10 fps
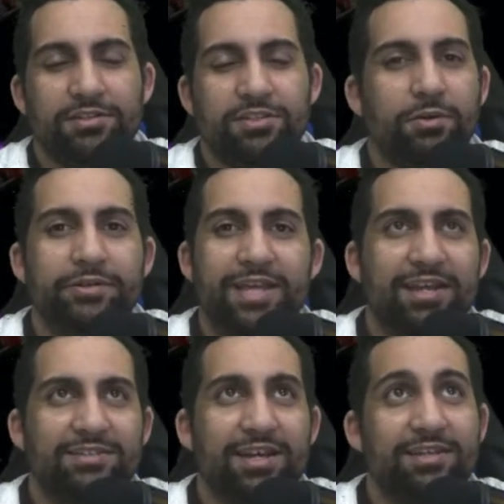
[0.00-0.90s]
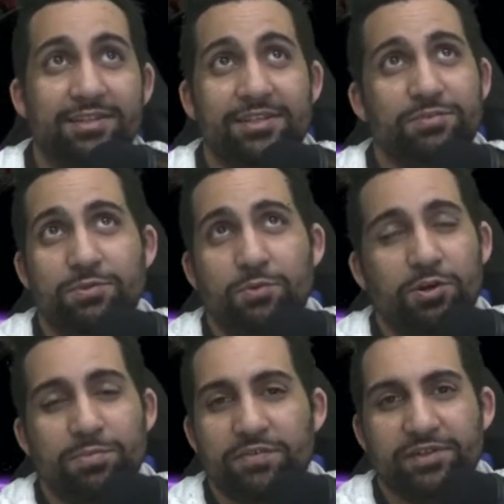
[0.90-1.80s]
0 attack deck, and this would
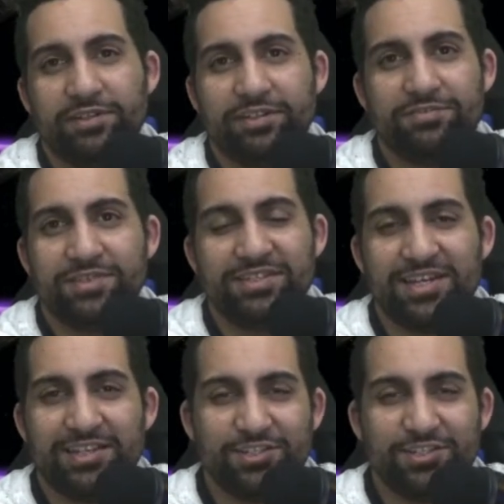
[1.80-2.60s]
work perfectly for the deck